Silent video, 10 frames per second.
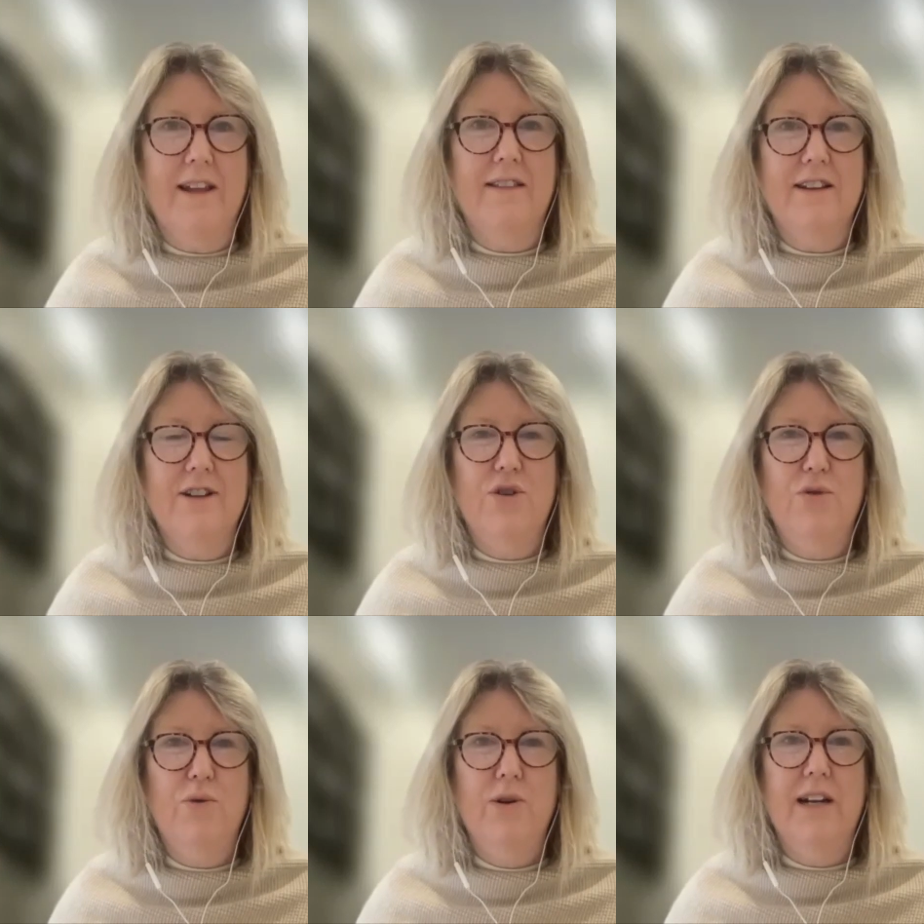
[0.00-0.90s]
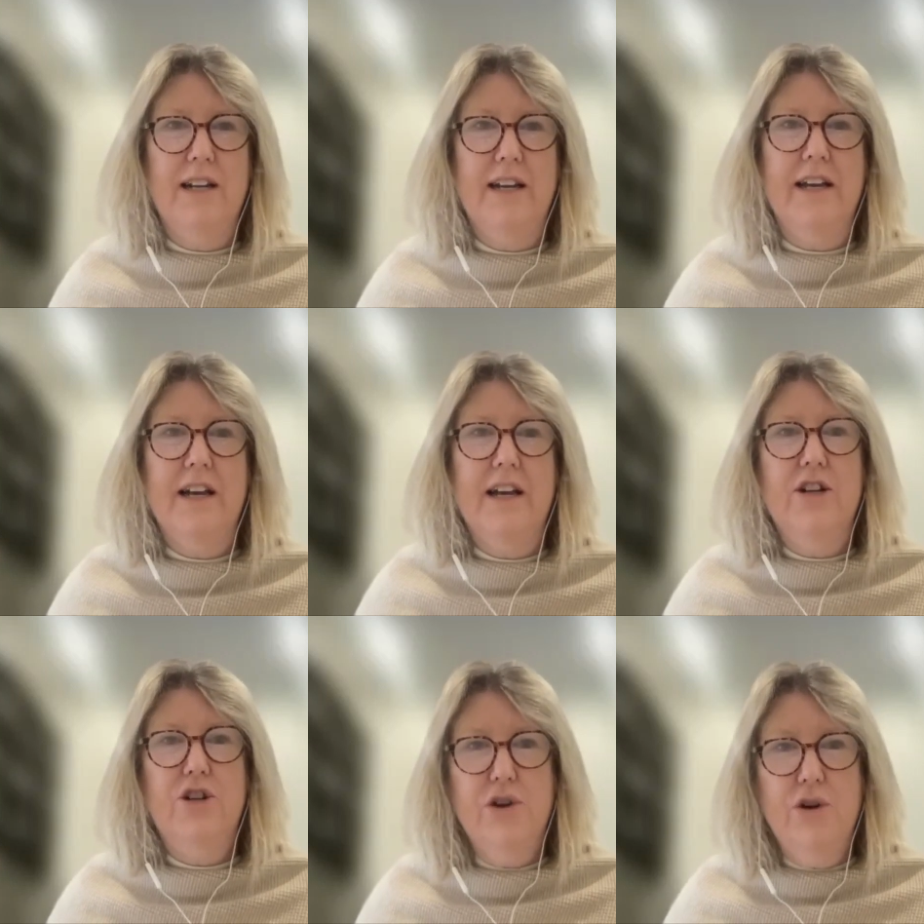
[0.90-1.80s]
that you really
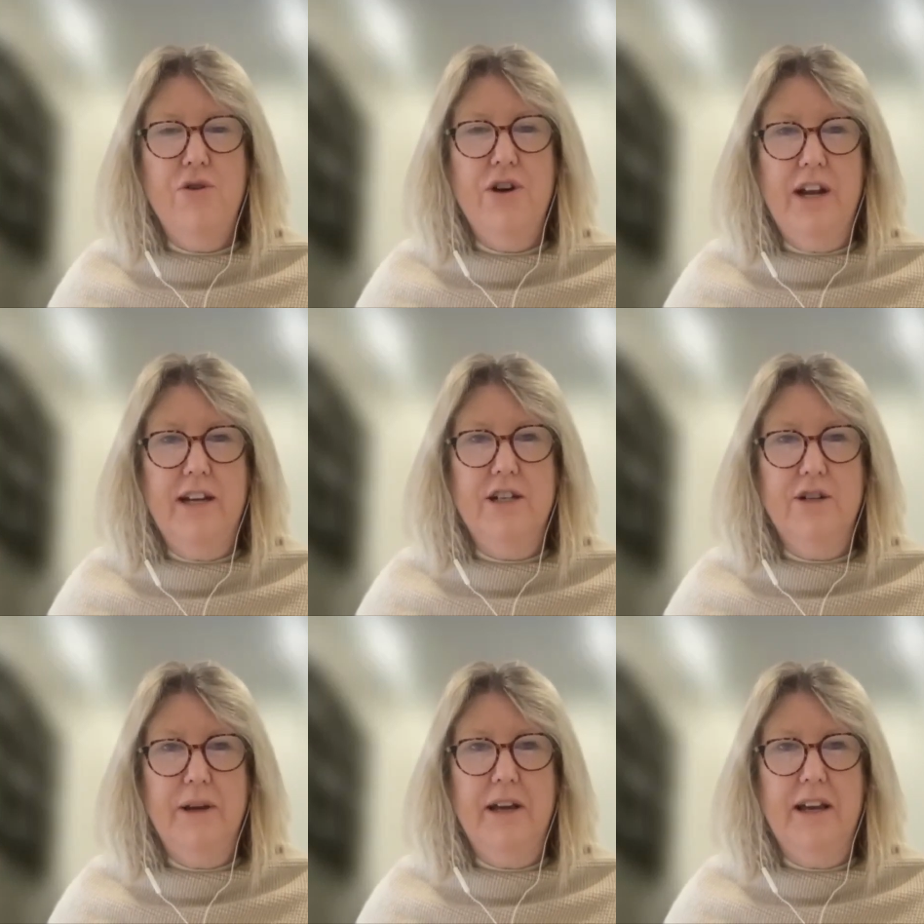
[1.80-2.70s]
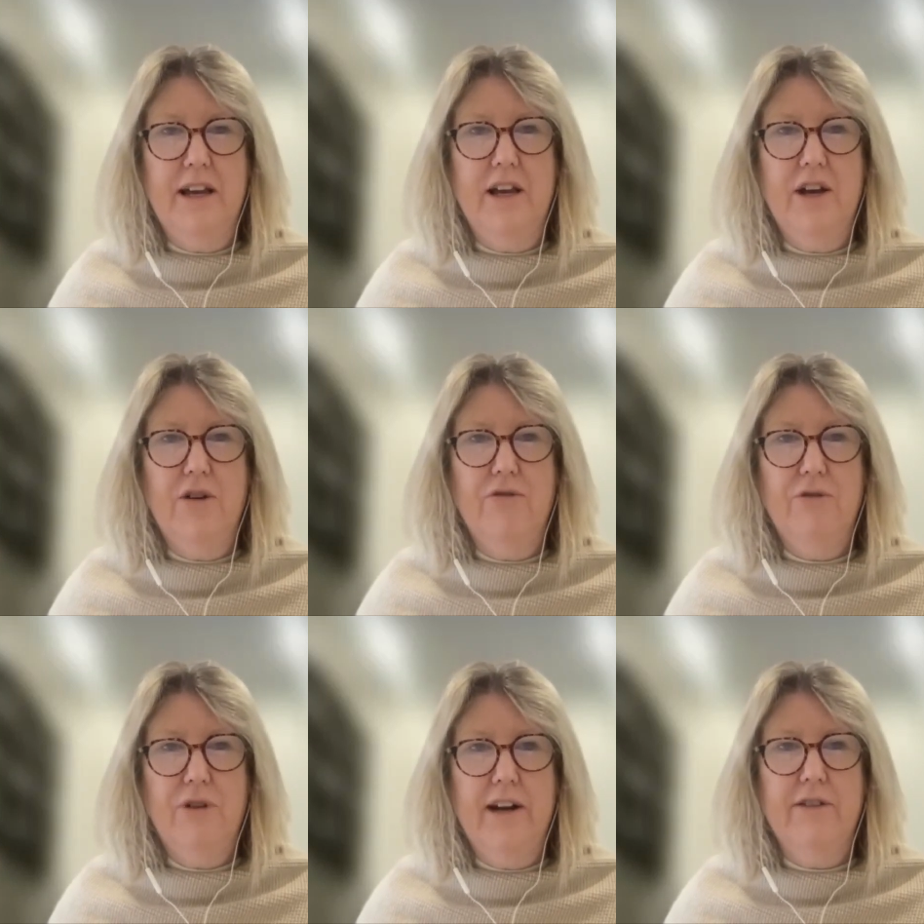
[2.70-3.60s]
don't need to be
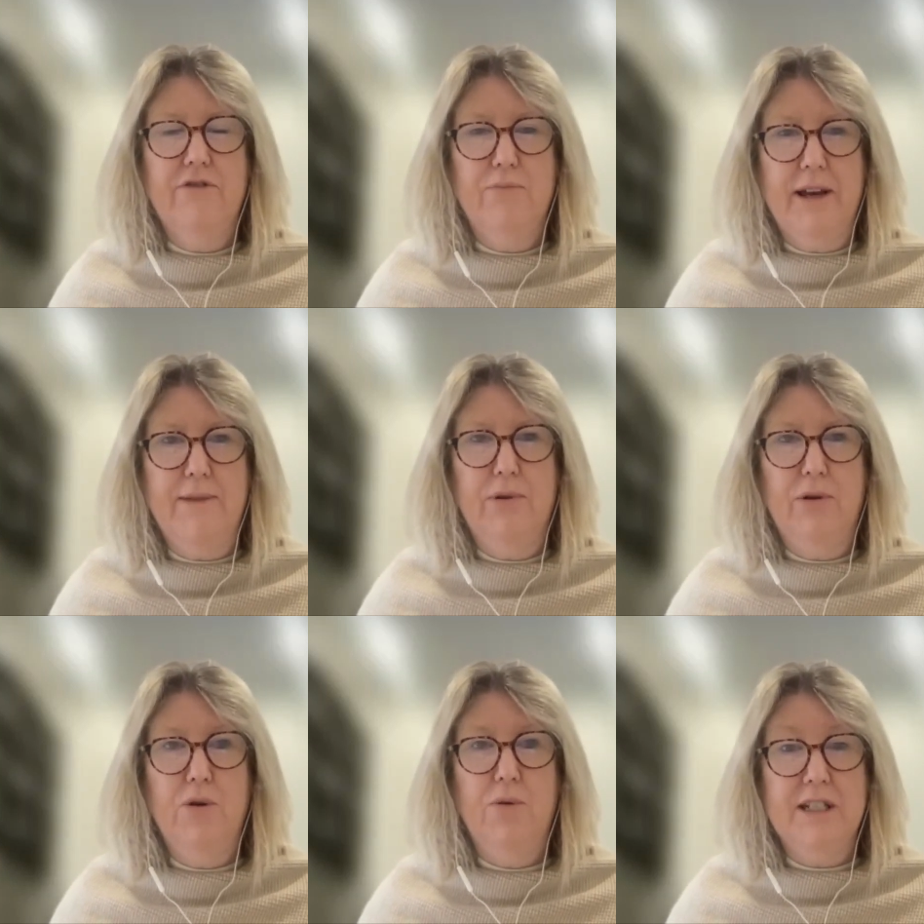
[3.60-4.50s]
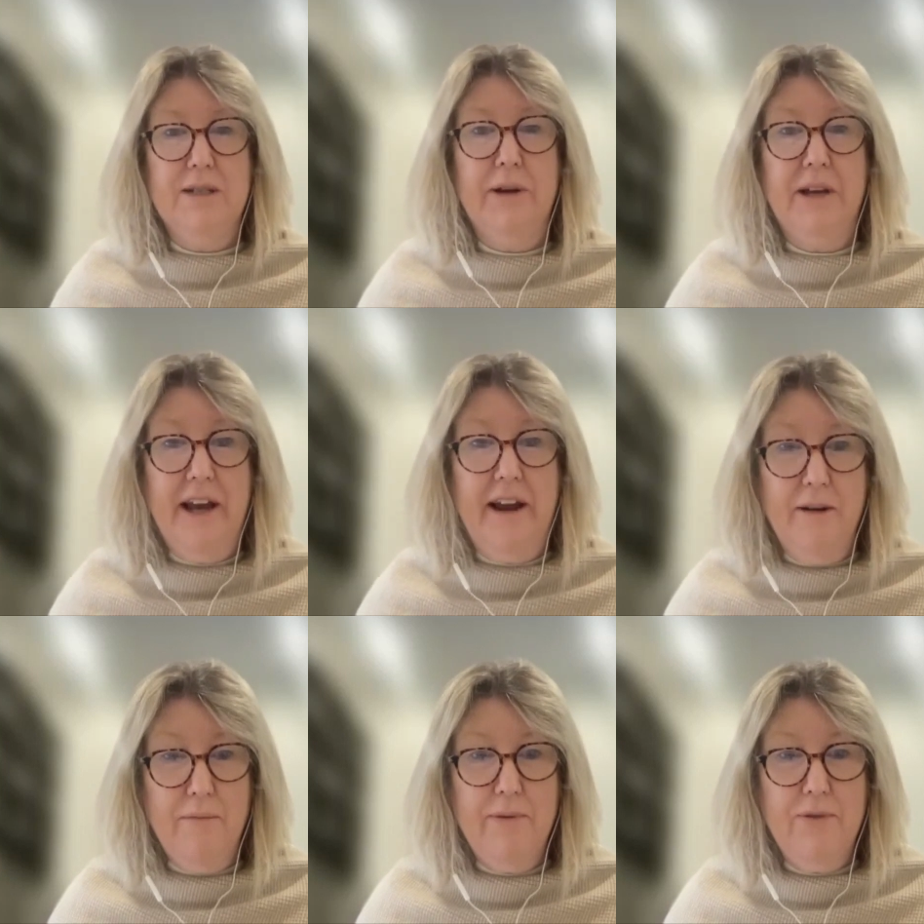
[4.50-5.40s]
afraid of the people who are speaking
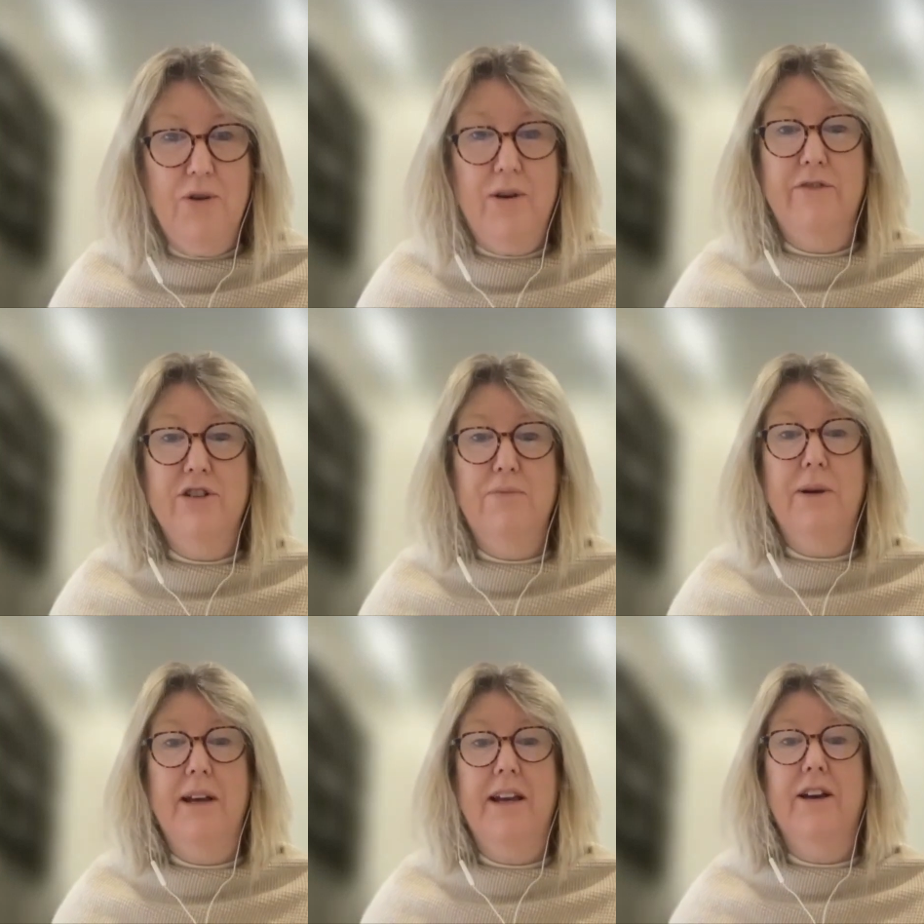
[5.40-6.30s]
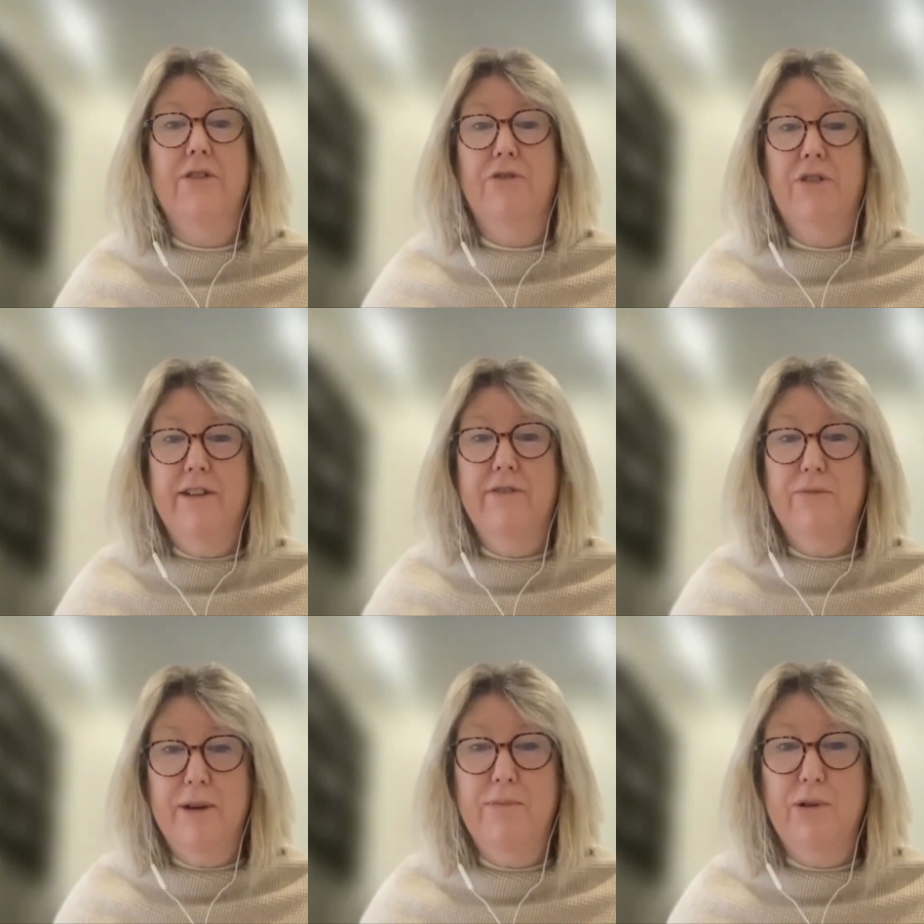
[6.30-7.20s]
up. You have to be afraid of the
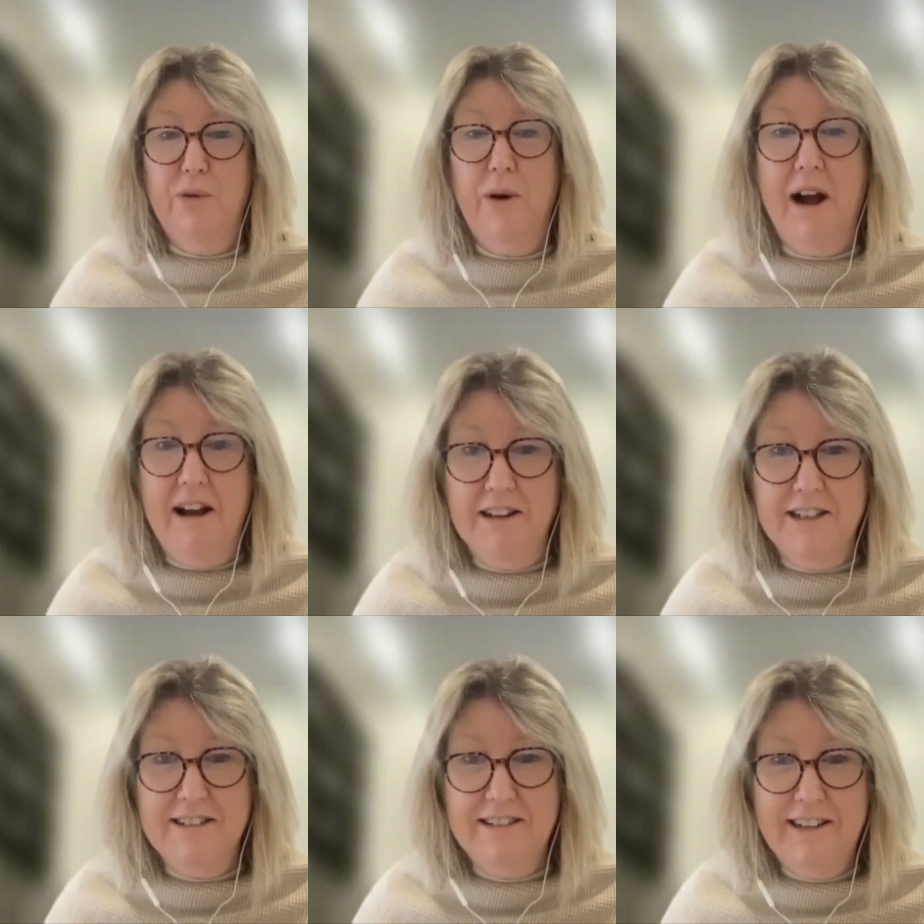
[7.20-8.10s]
people who aren't.